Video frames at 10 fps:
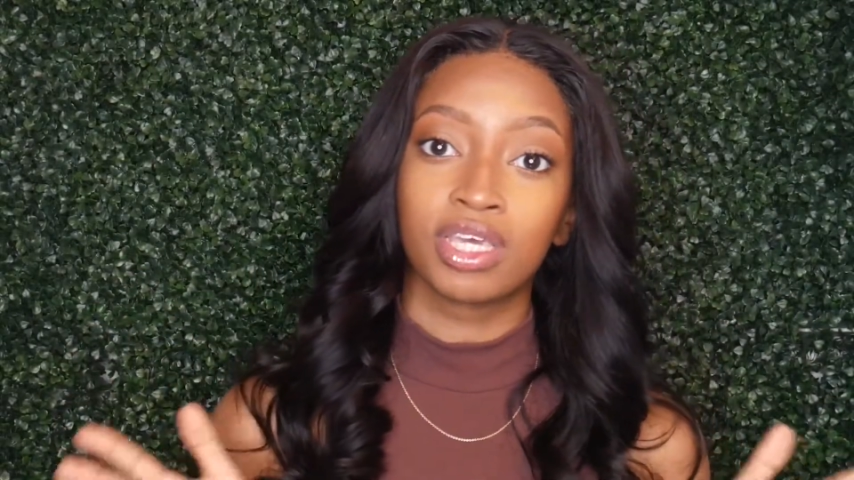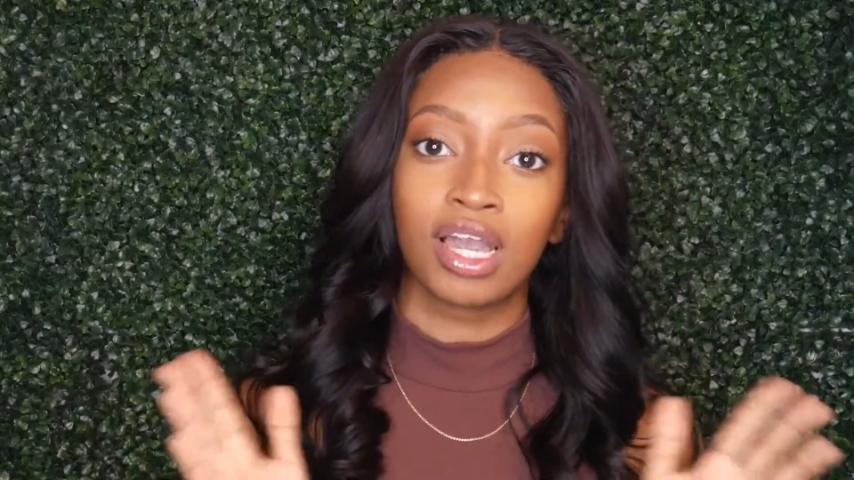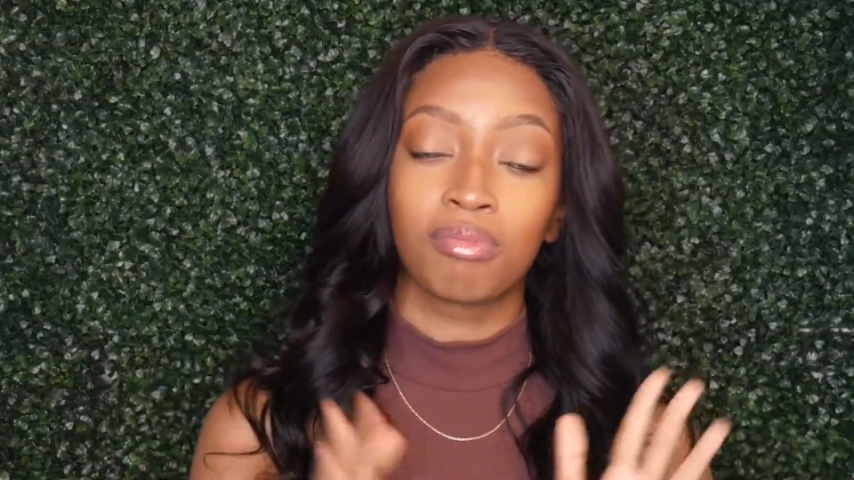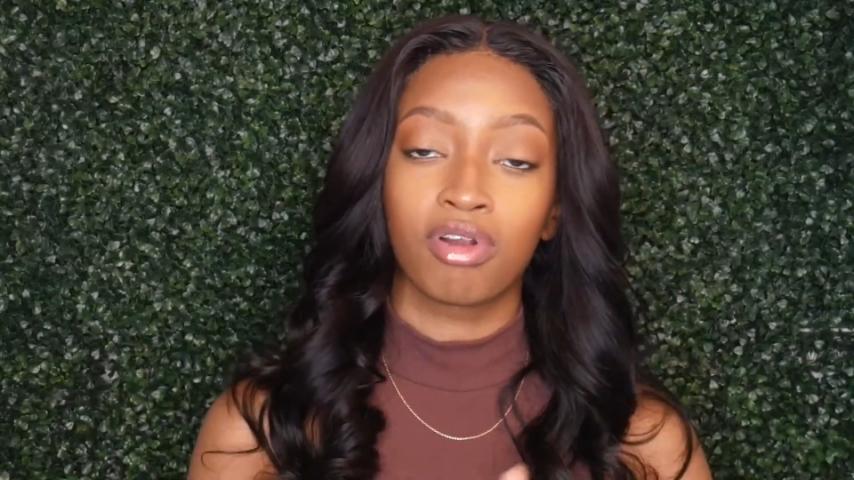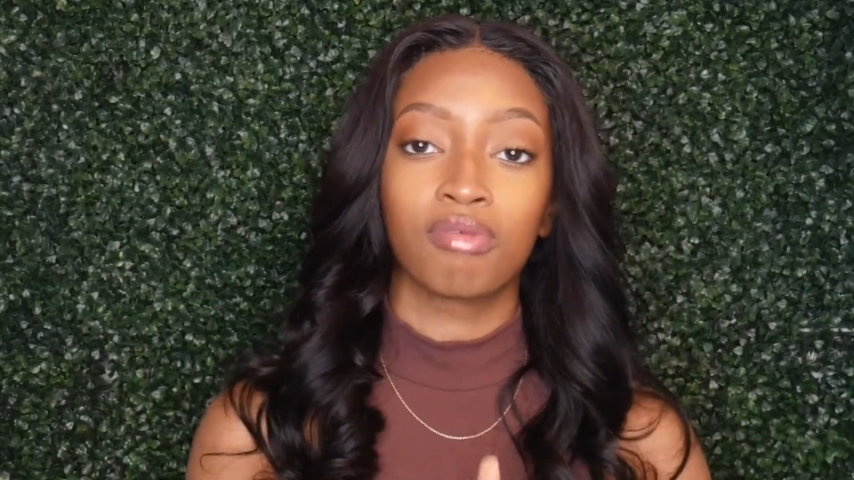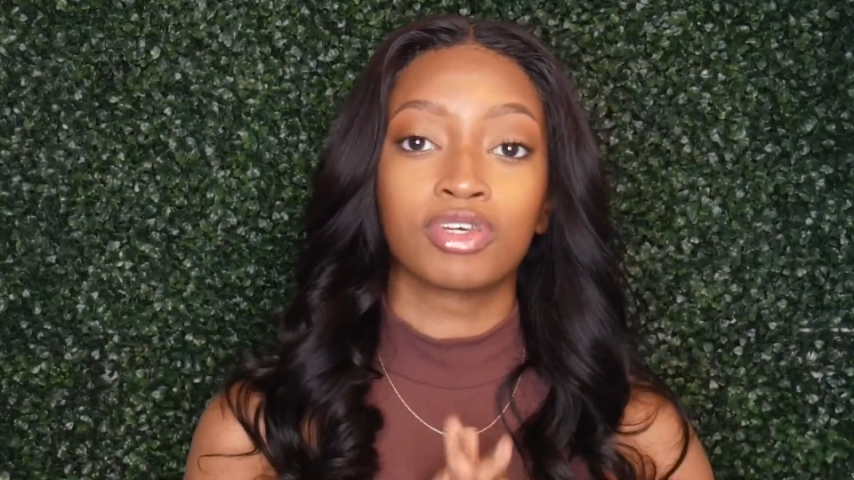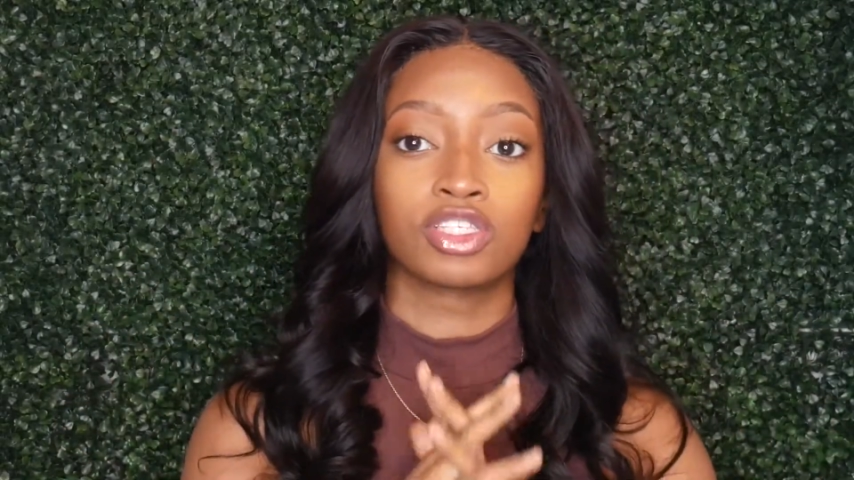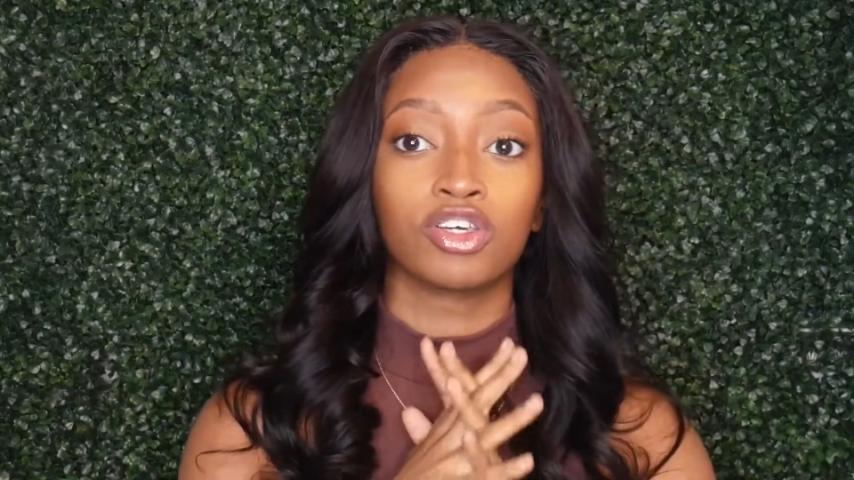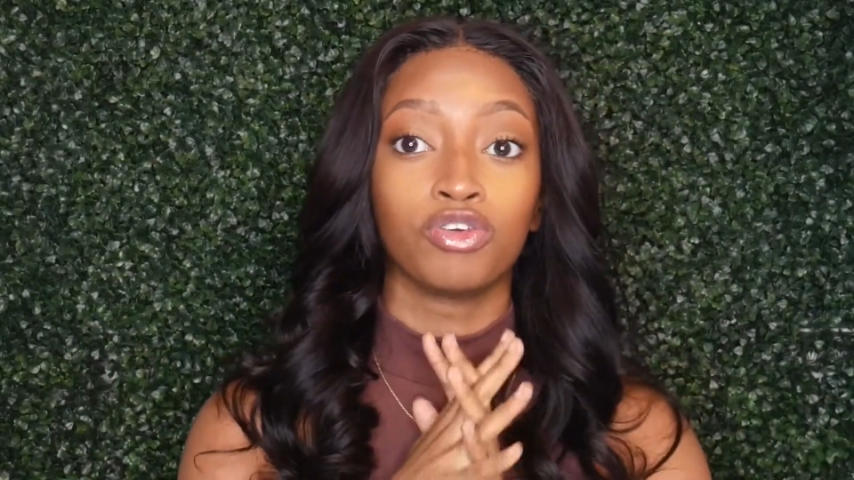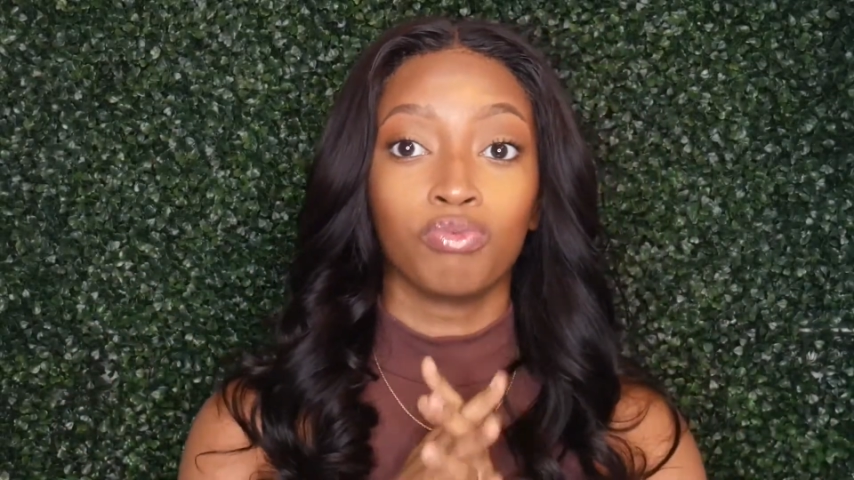I
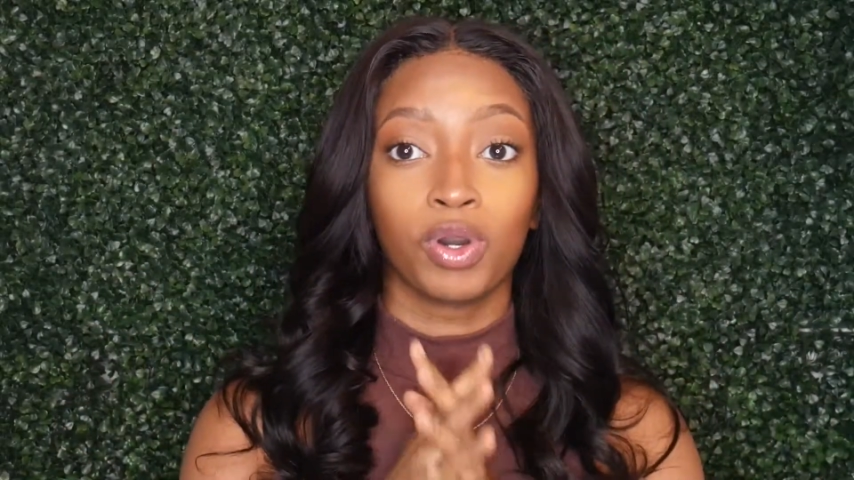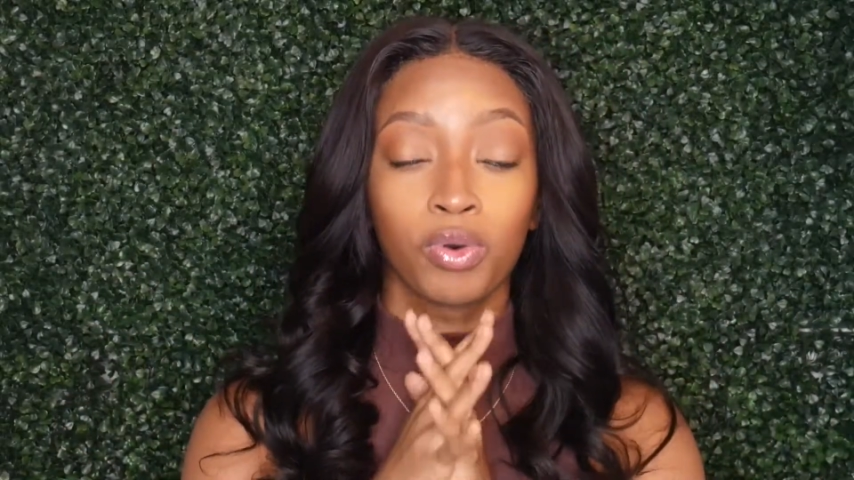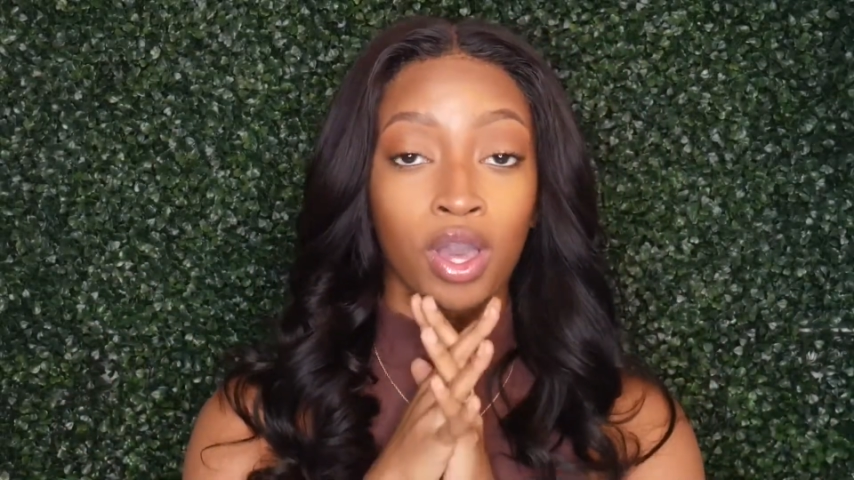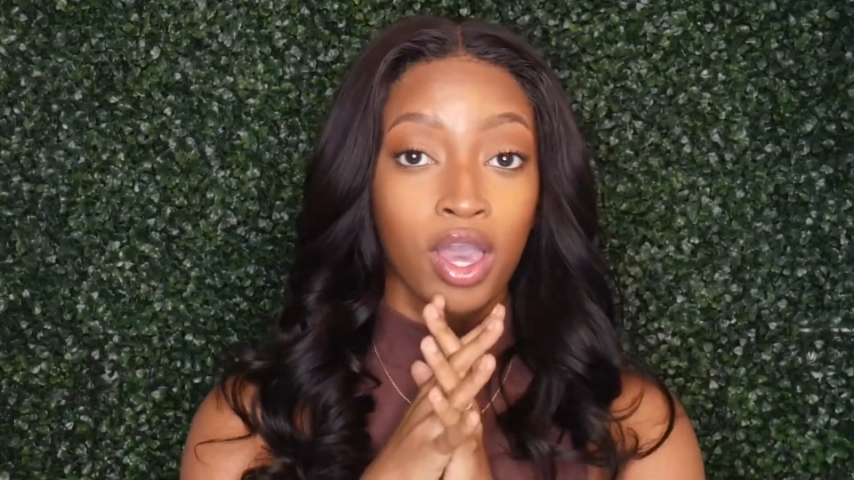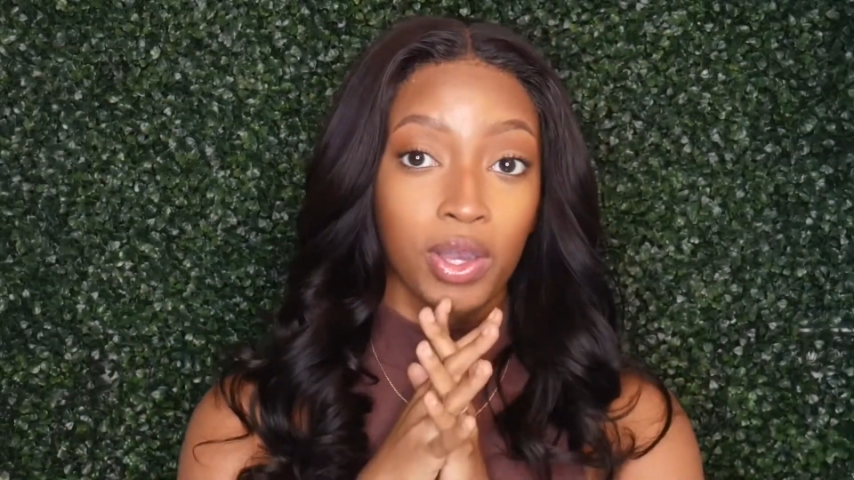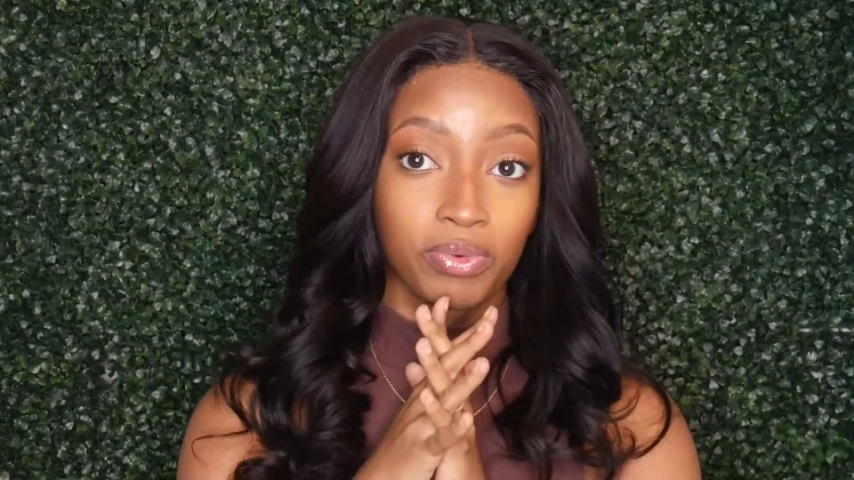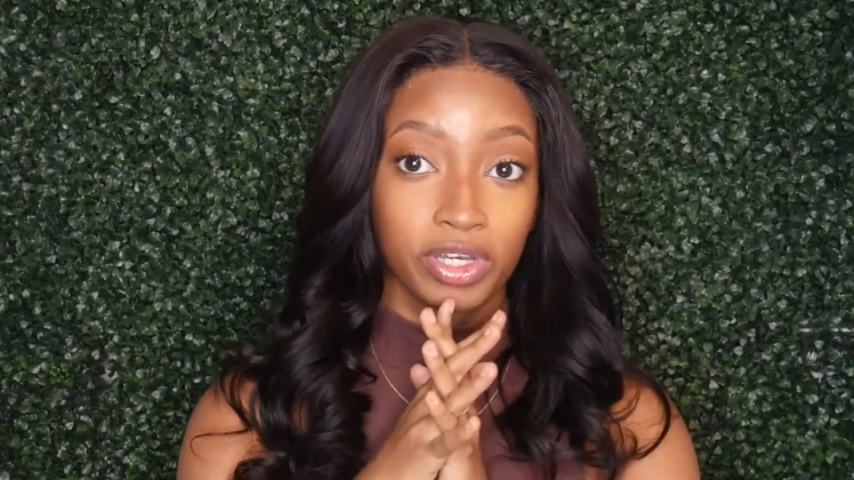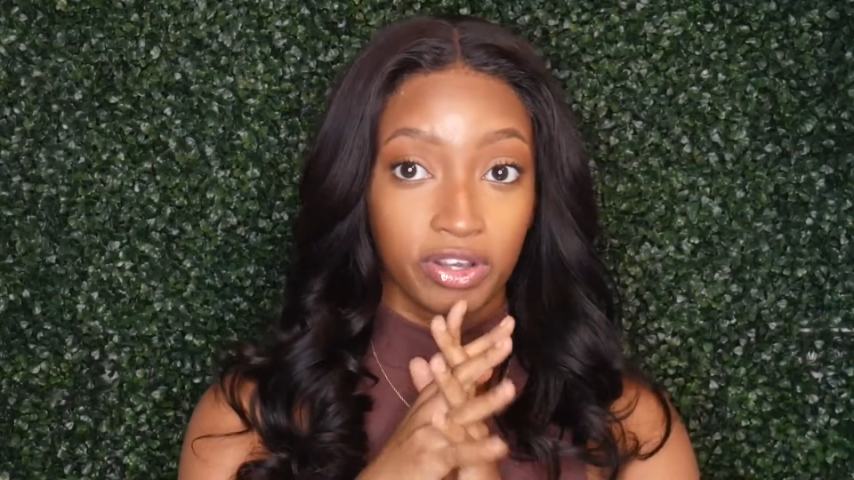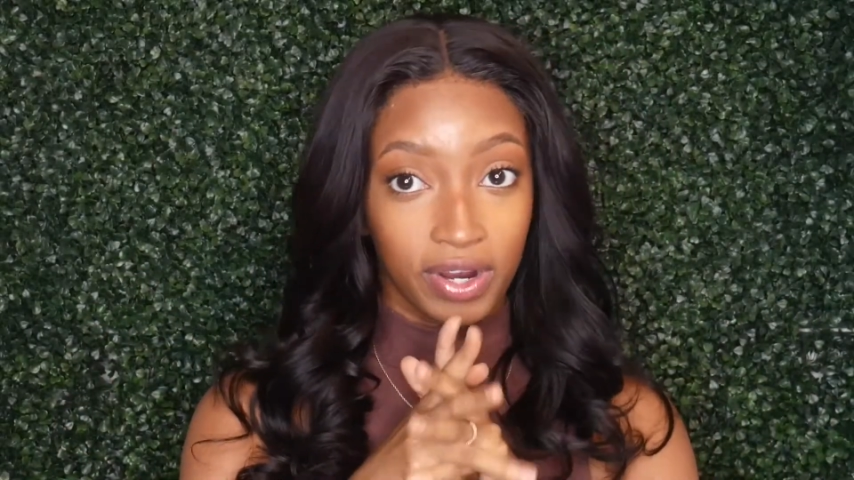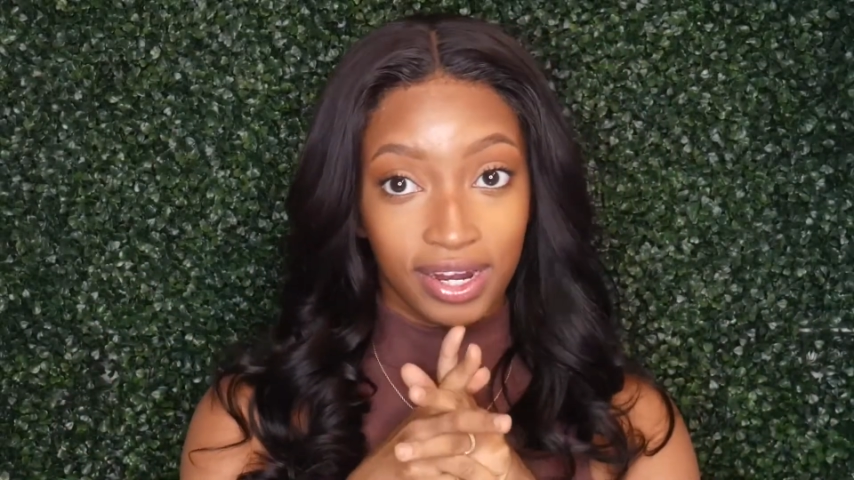promise you won't
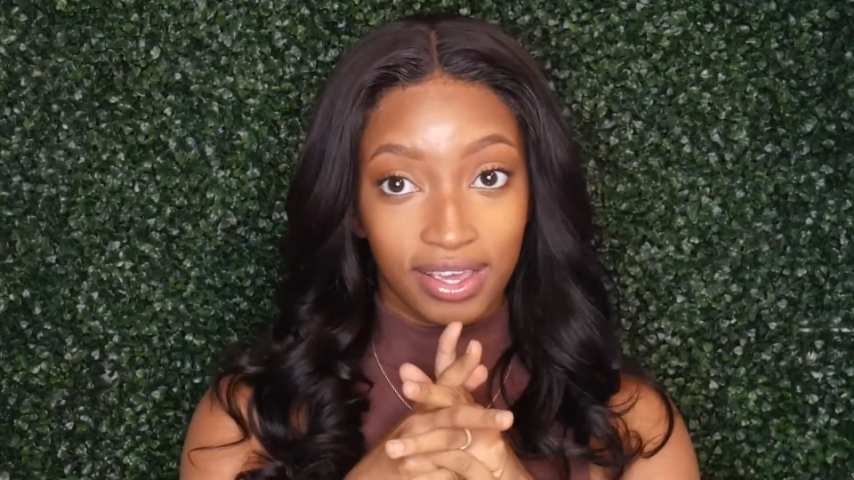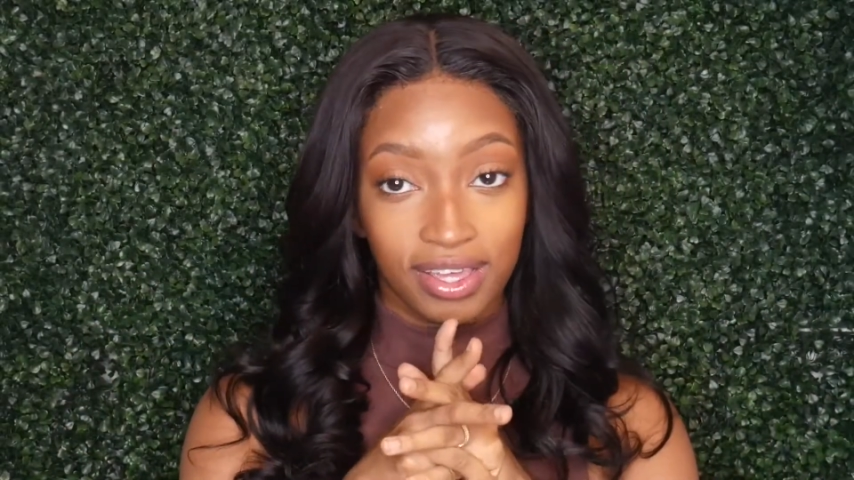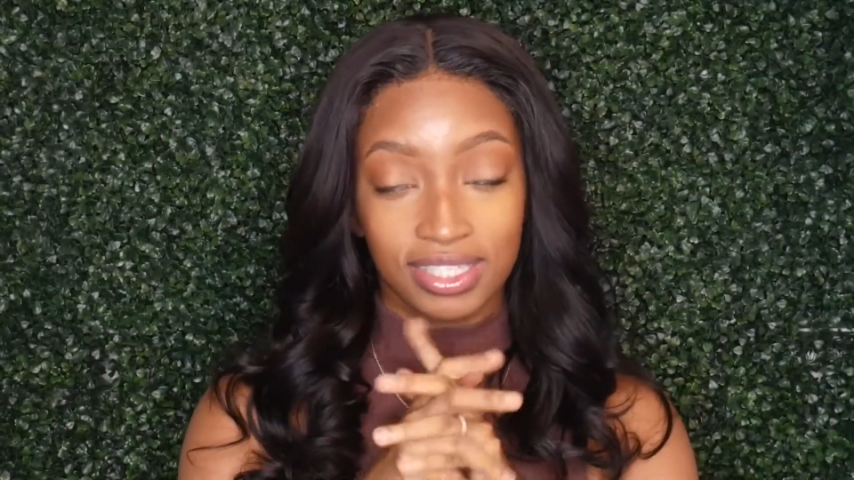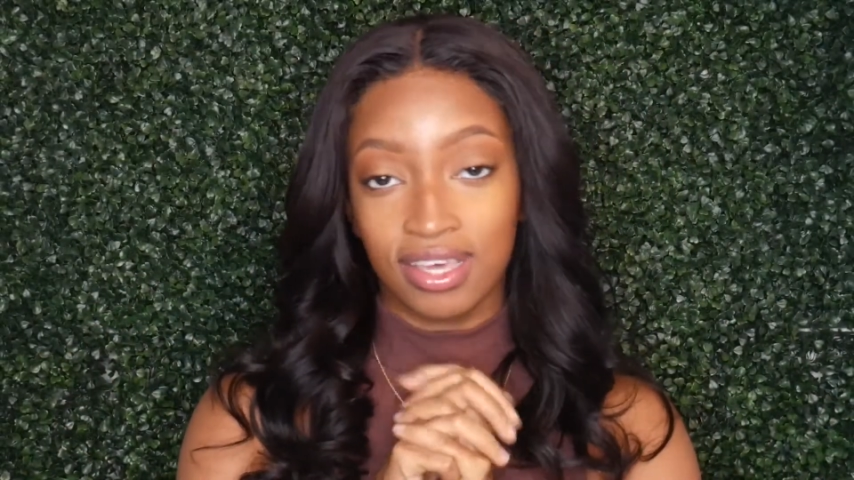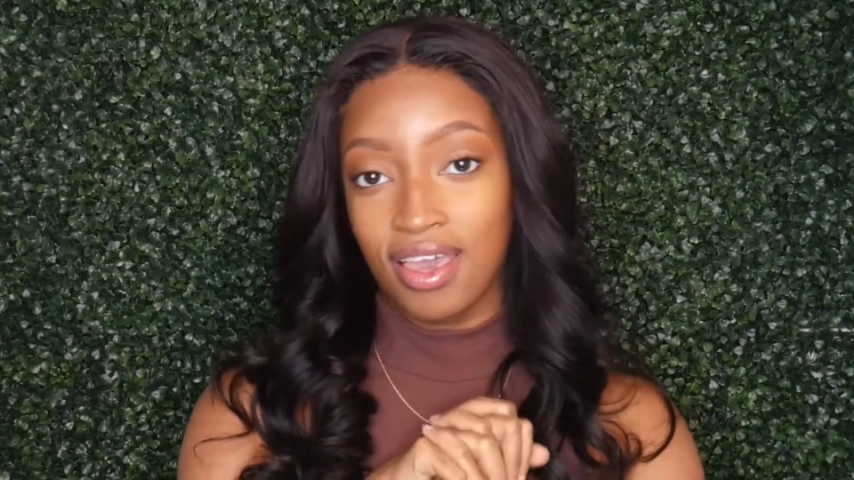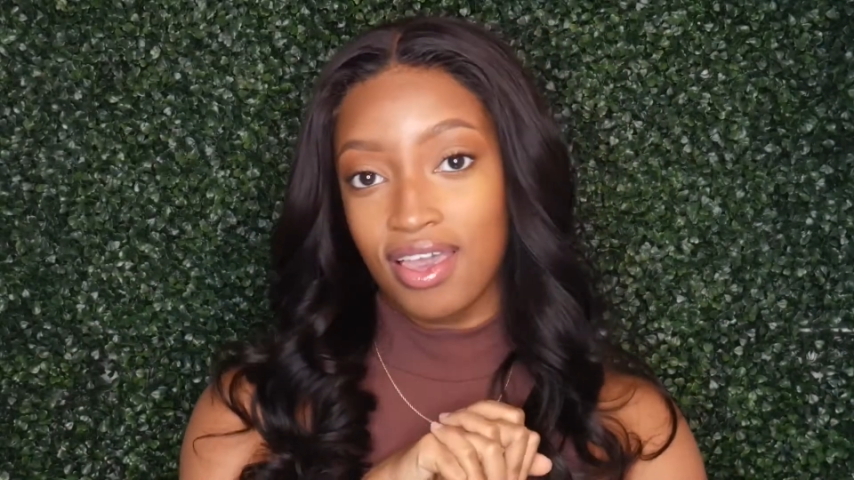regret it.